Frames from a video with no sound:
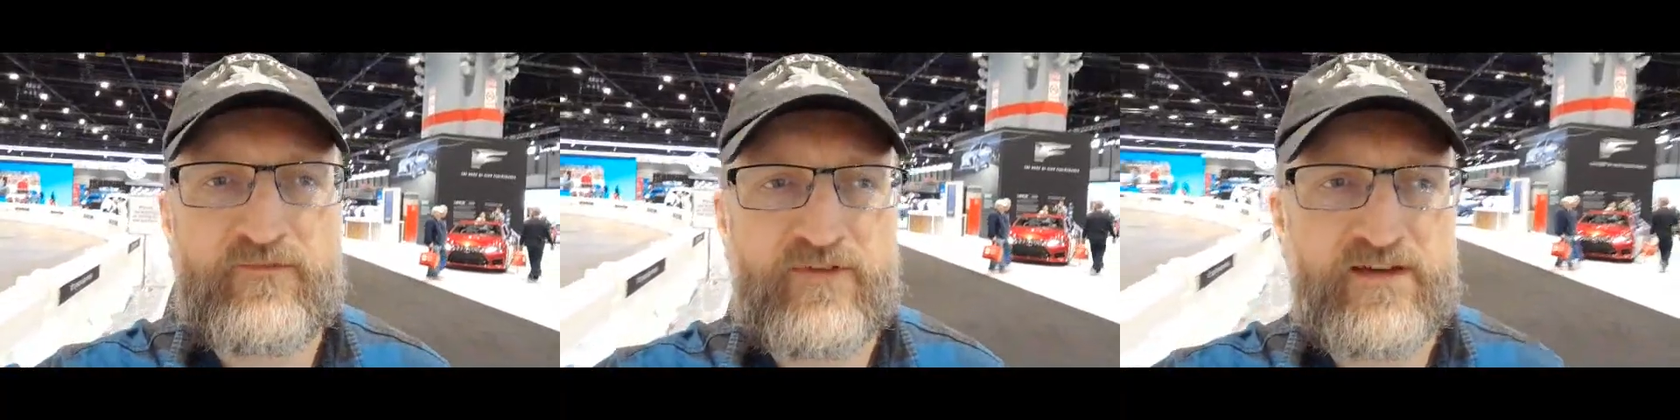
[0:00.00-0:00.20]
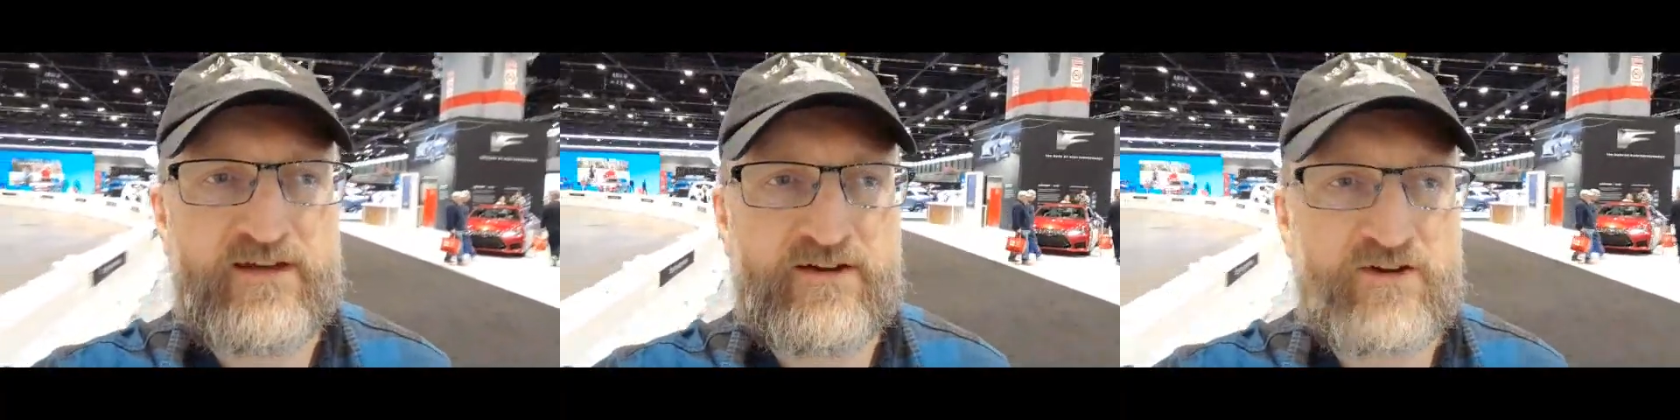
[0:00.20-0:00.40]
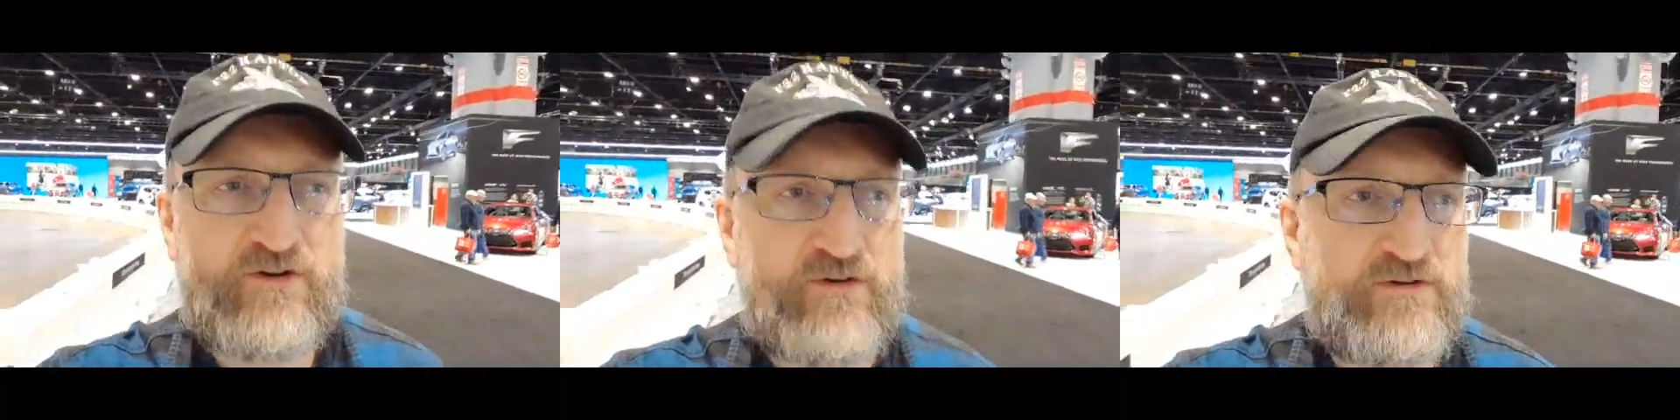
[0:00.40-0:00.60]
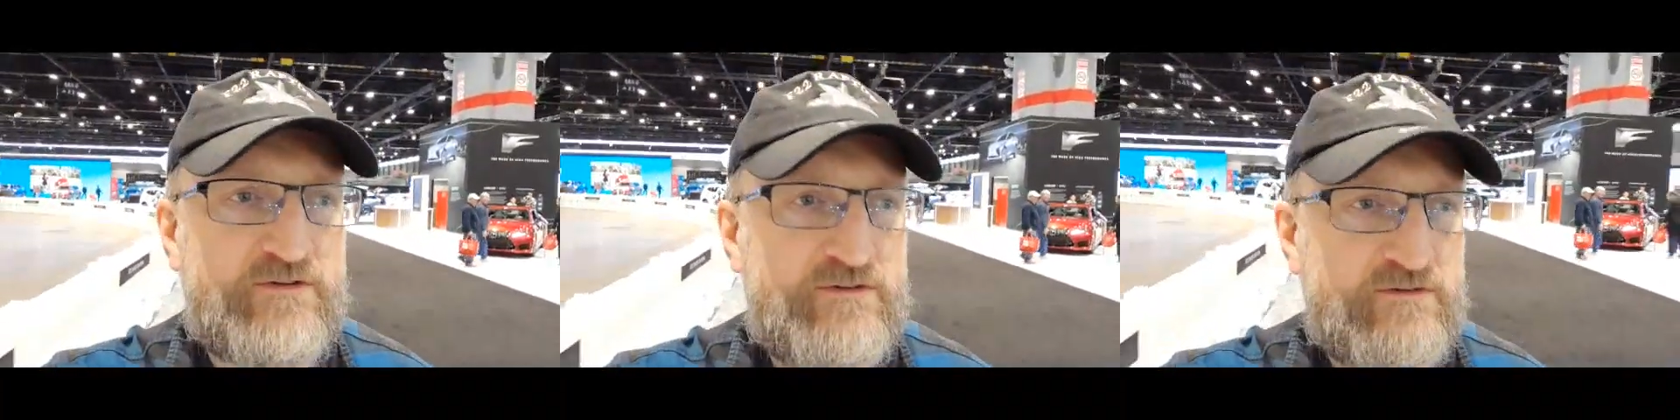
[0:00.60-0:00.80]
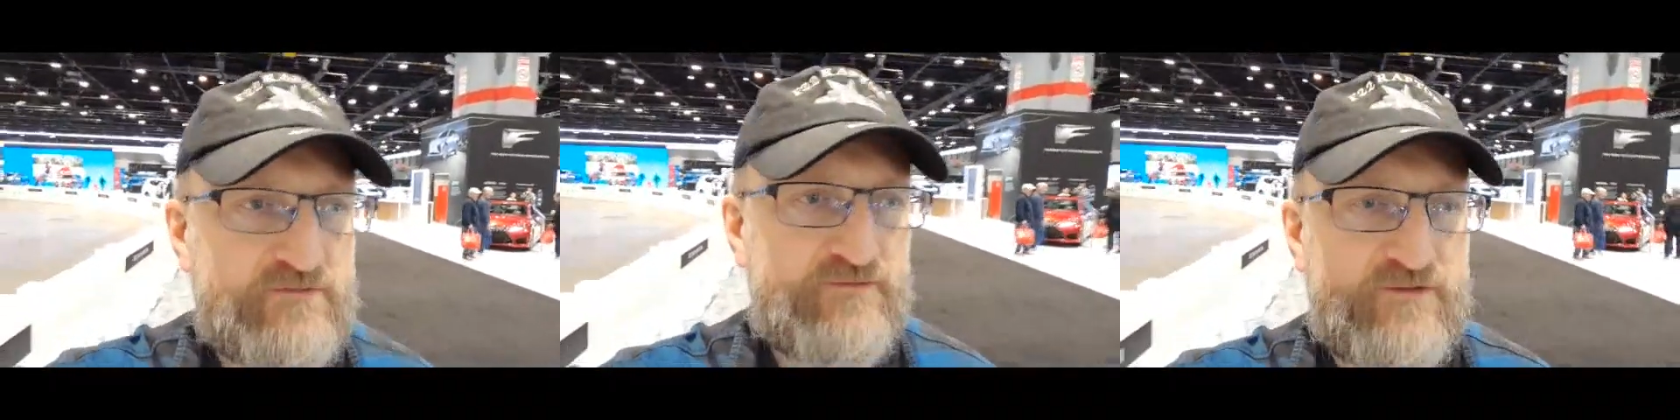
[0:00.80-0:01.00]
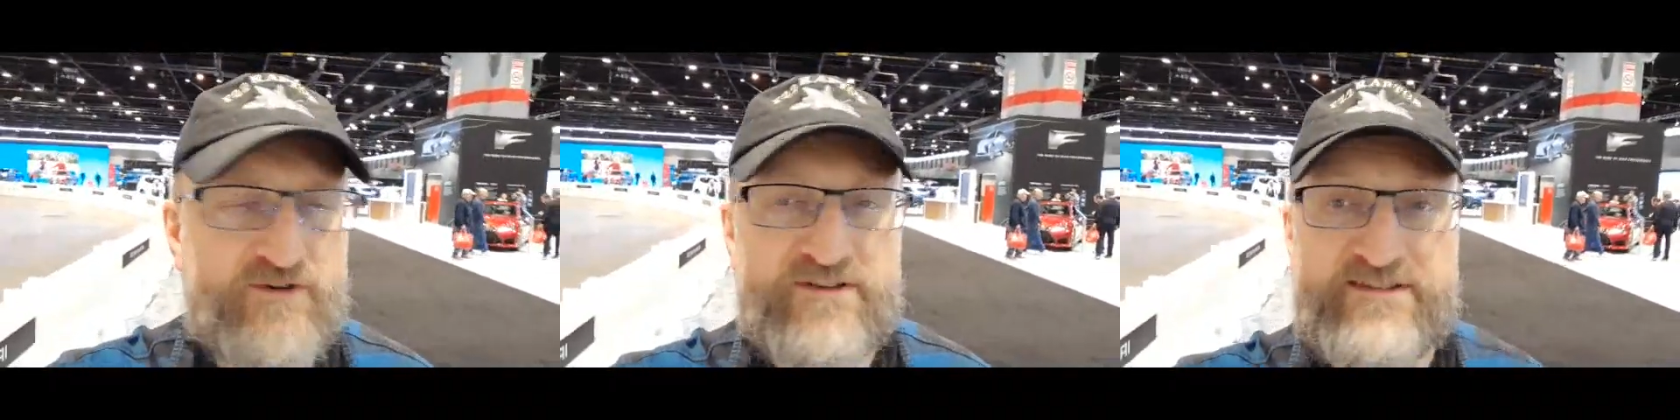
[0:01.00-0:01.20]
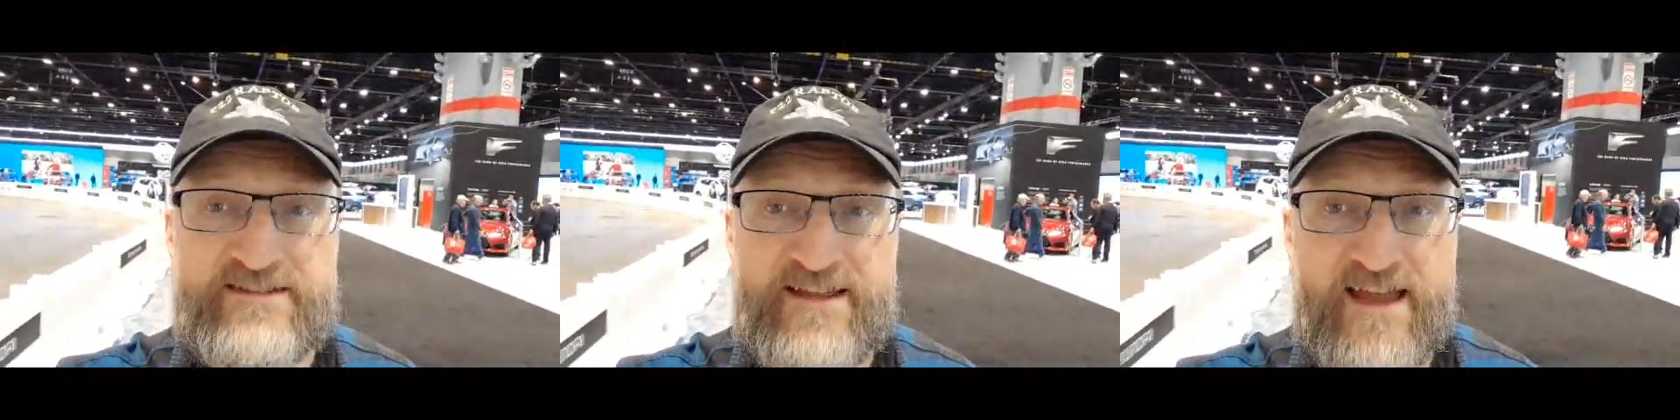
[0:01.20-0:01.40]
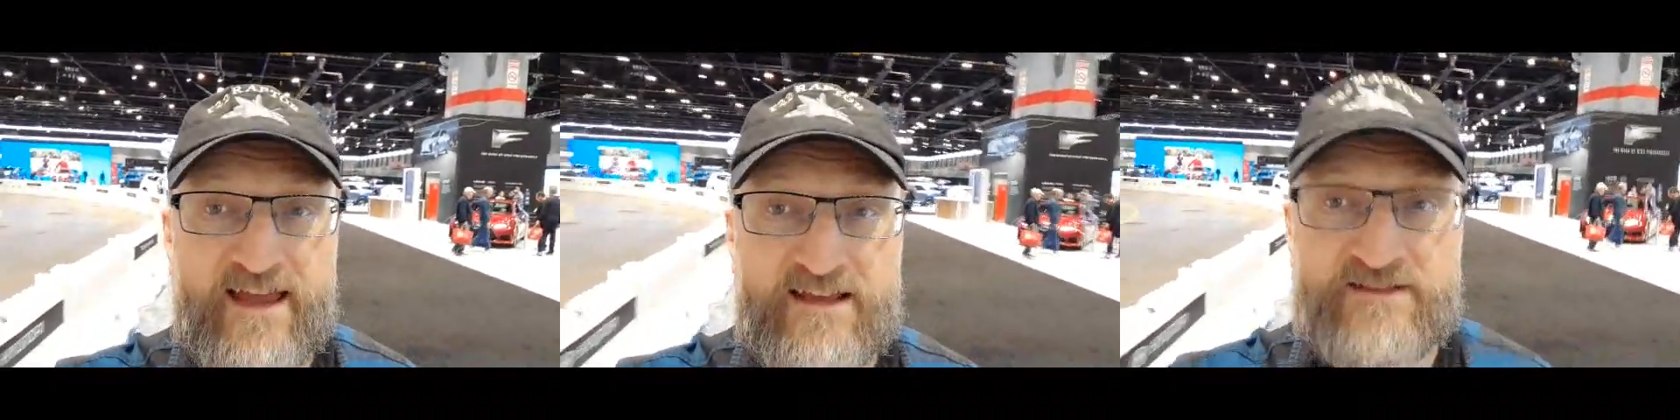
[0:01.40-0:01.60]
vehicle for its
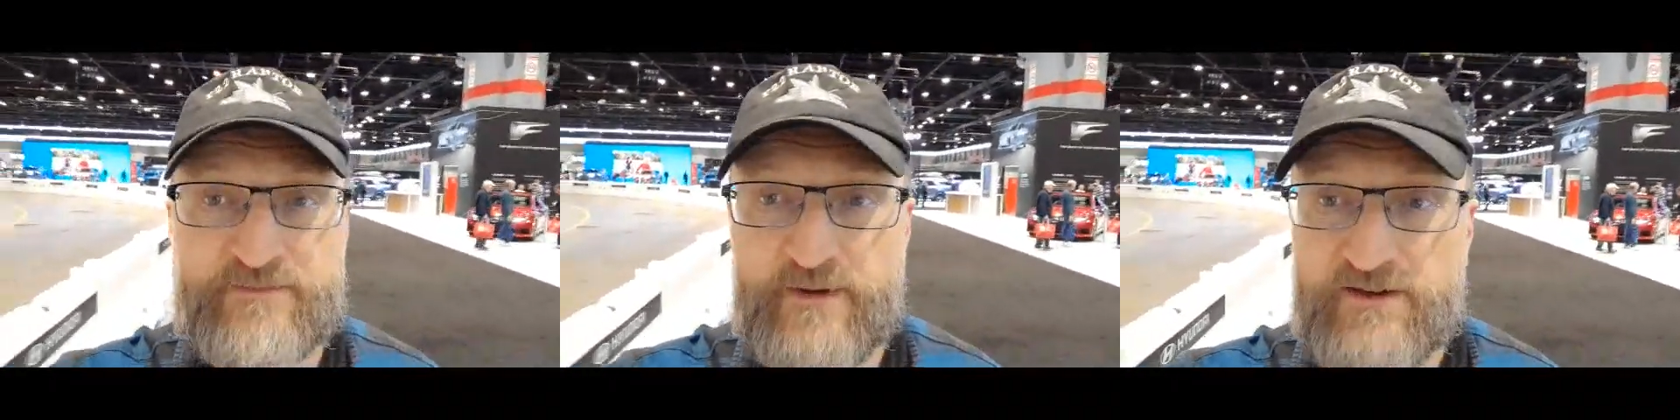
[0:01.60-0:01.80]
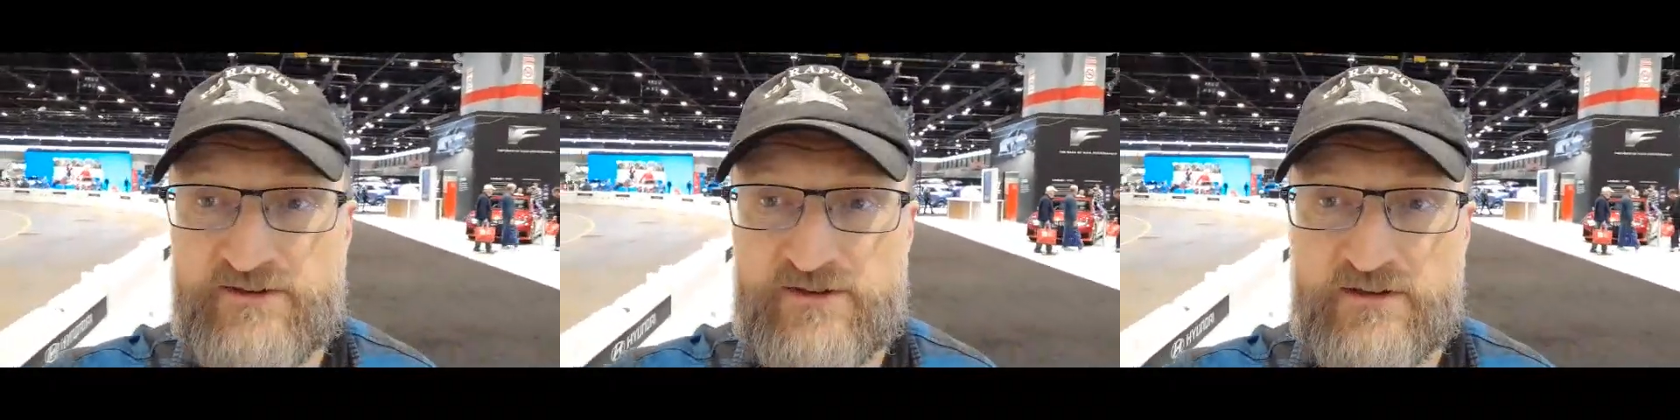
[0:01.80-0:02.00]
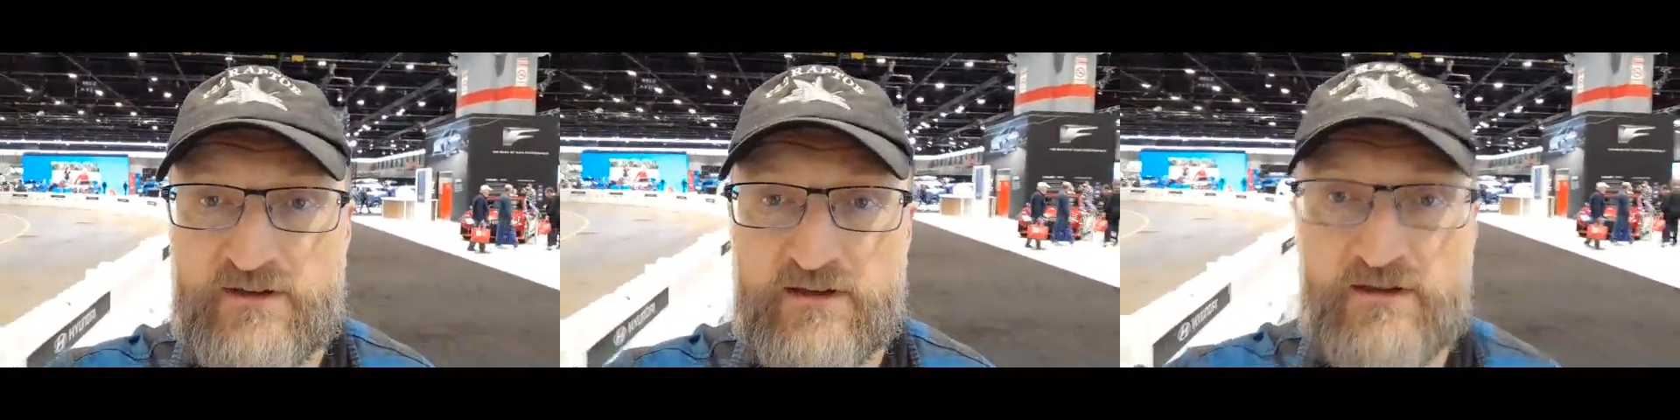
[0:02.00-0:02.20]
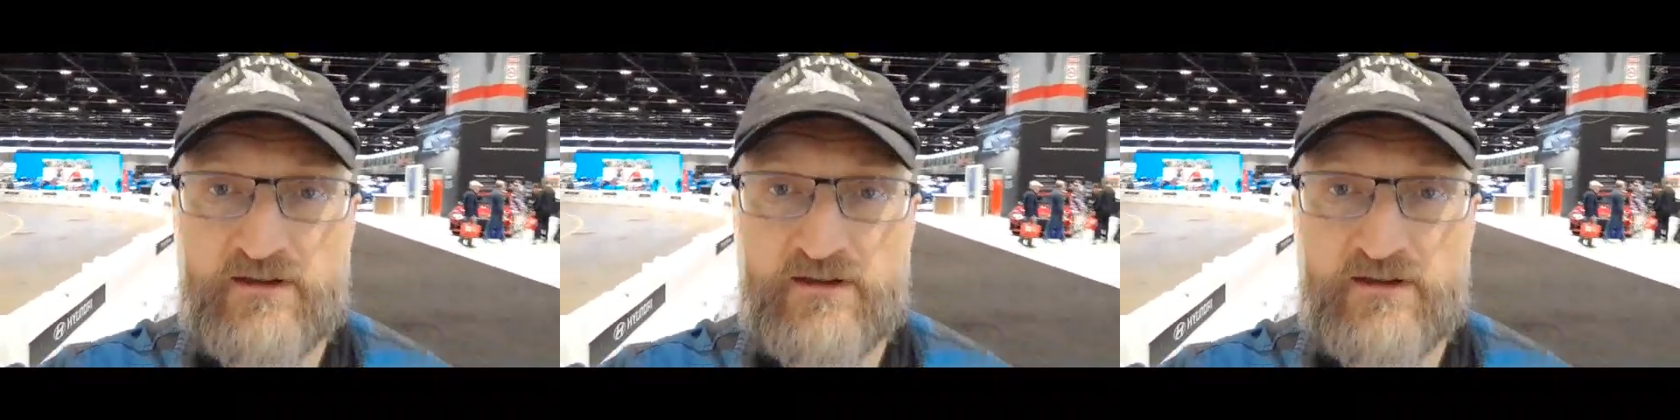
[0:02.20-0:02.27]
day, especially.